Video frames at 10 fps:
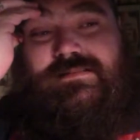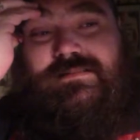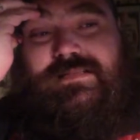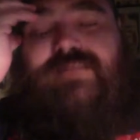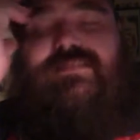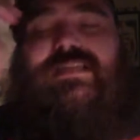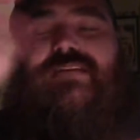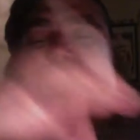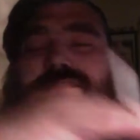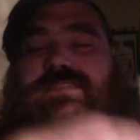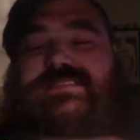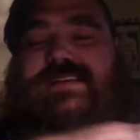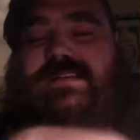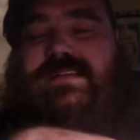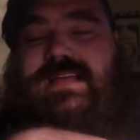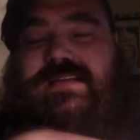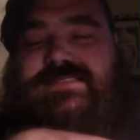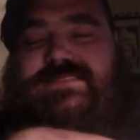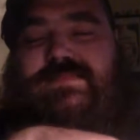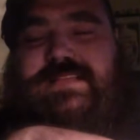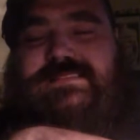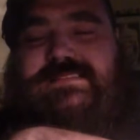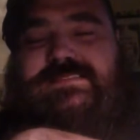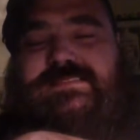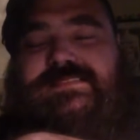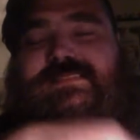Yeah, they have all these haunted house mazes.